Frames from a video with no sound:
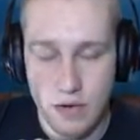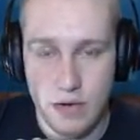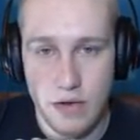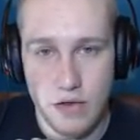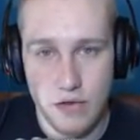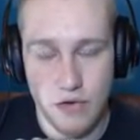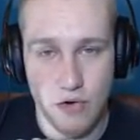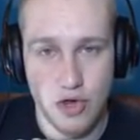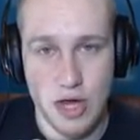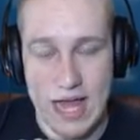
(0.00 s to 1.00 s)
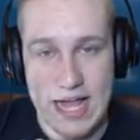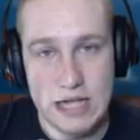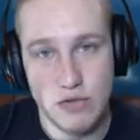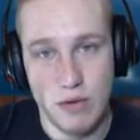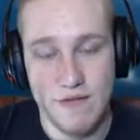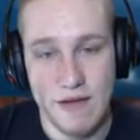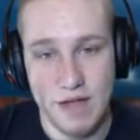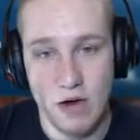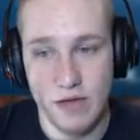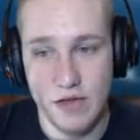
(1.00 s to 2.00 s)
search a 25k
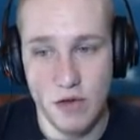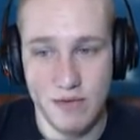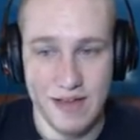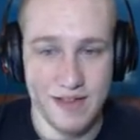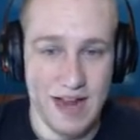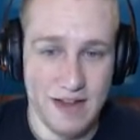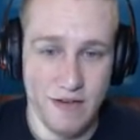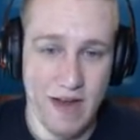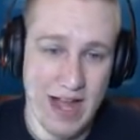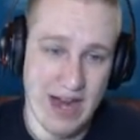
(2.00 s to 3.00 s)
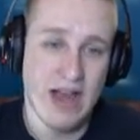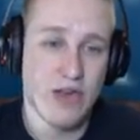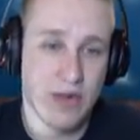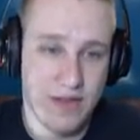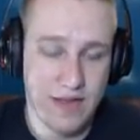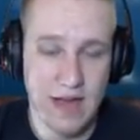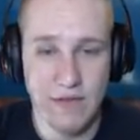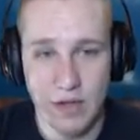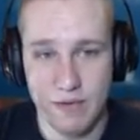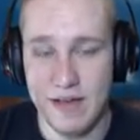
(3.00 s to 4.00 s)
or less Gotenks and add it to your hand. And as you can see,
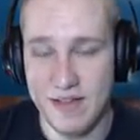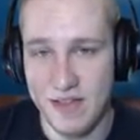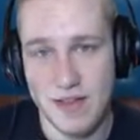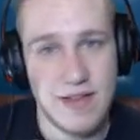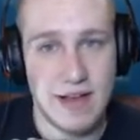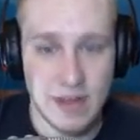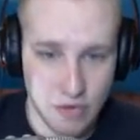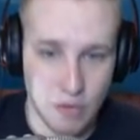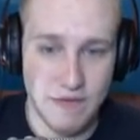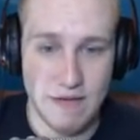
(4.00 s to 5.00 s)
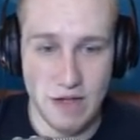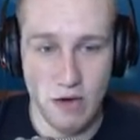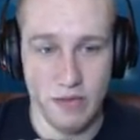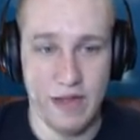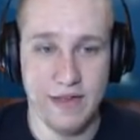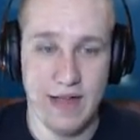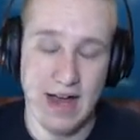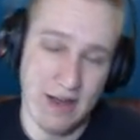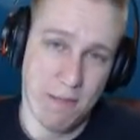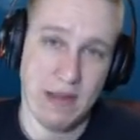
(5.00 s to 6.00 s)
every Gotenks in this deck is 25k or less, the
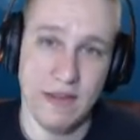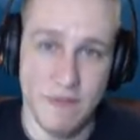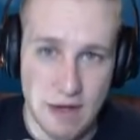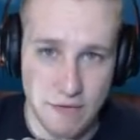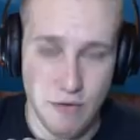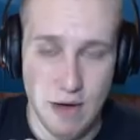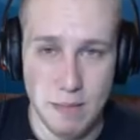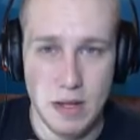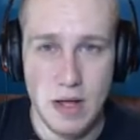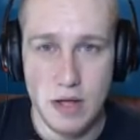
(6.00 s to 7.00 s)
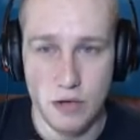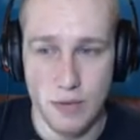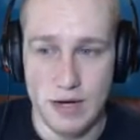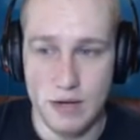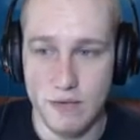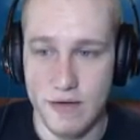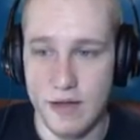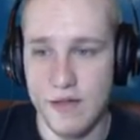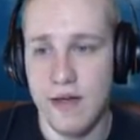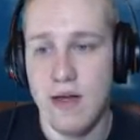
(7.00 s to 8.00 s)
highest being the 5-drop green
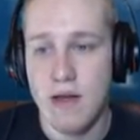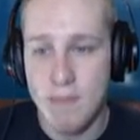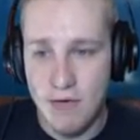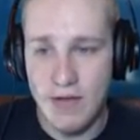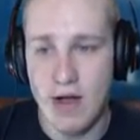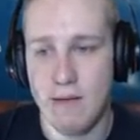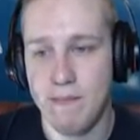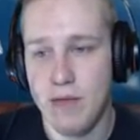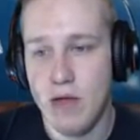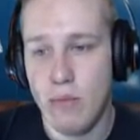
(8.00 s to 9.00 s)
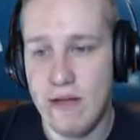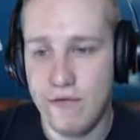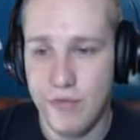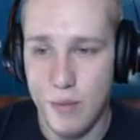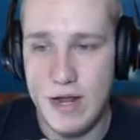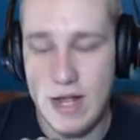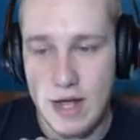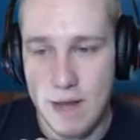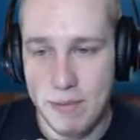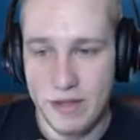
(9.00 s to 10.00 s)
Gotenks. Moving on, we have 3
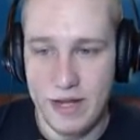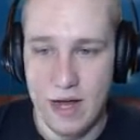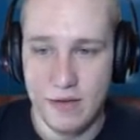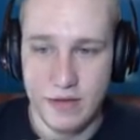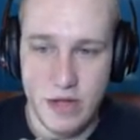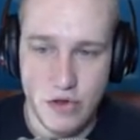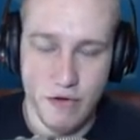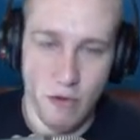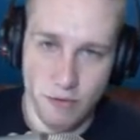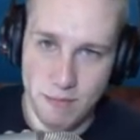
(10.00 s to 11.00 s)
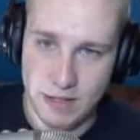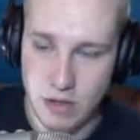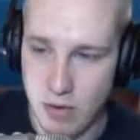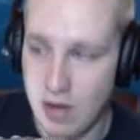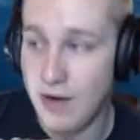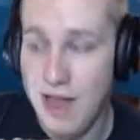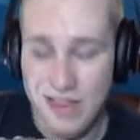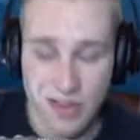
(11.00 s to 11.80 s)
Ability Unleashed Ultimate Gohan. The